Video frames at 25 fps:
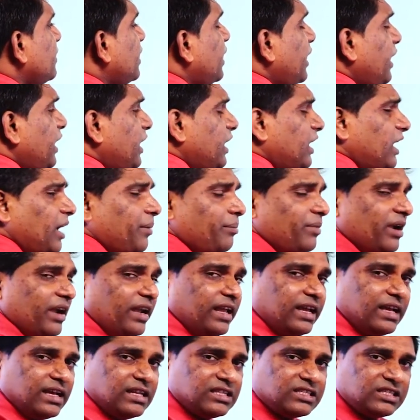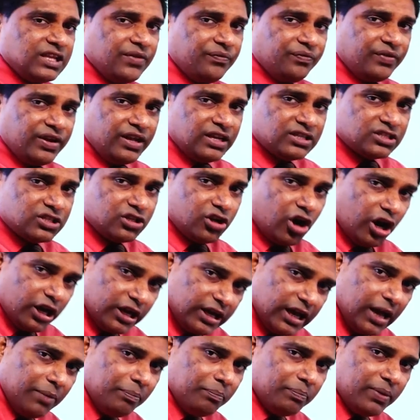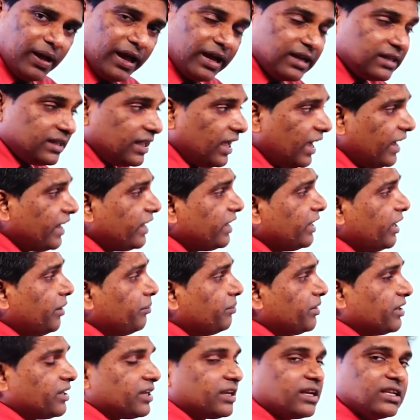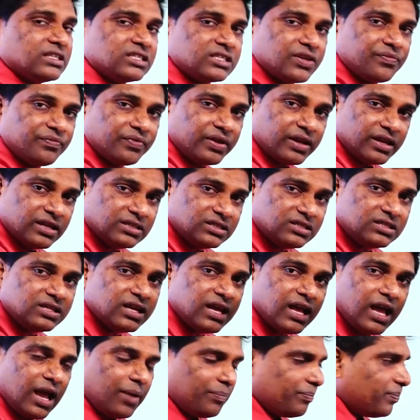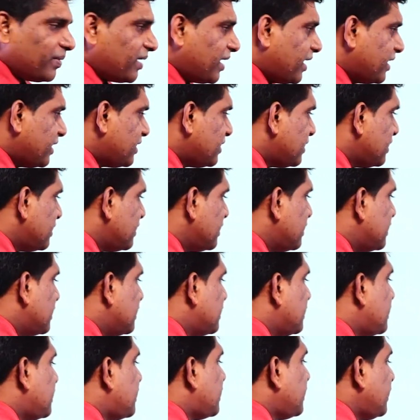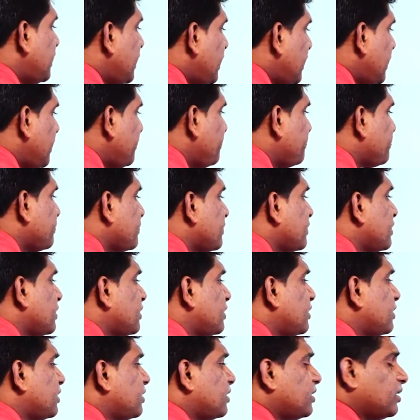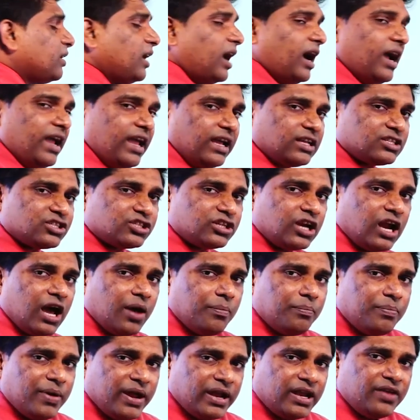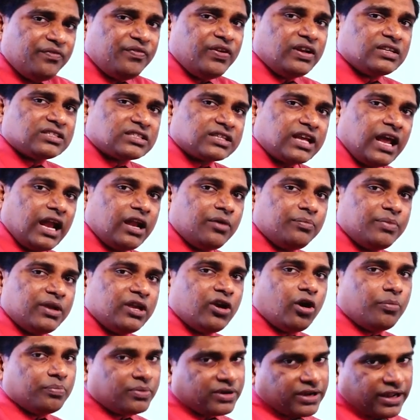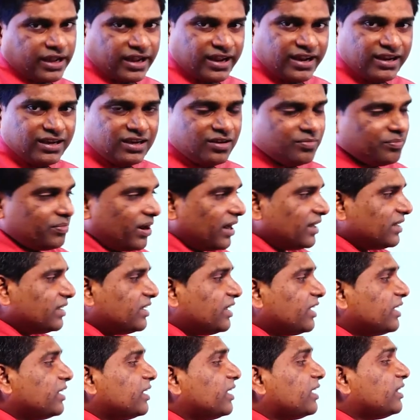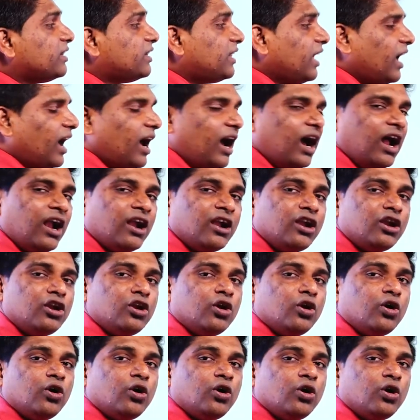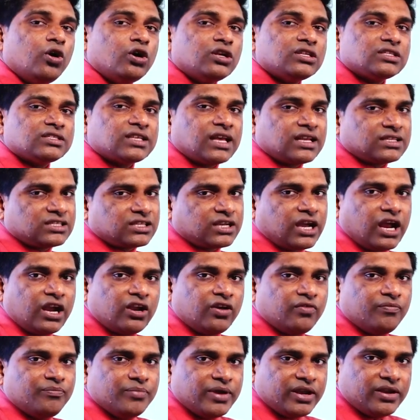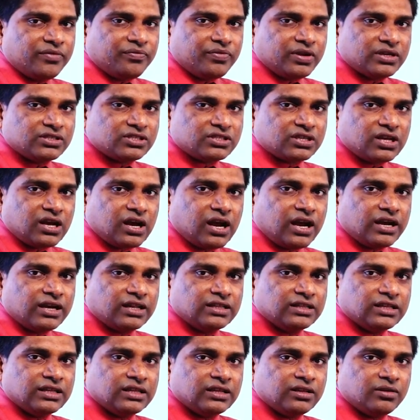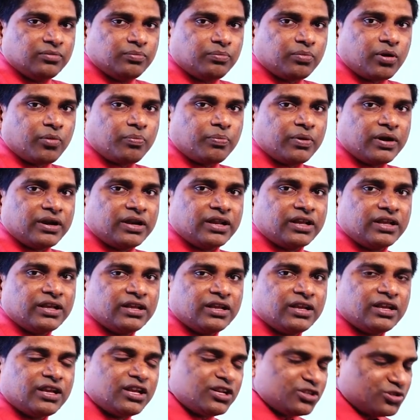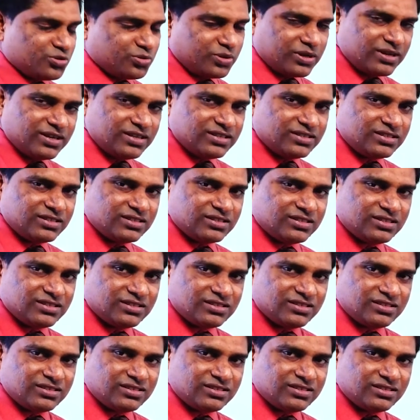indemnity concept is not applied, the indemnity concept is applied. Here extra benefits can be obtained, but there are no such kind of benefits under the property insurance.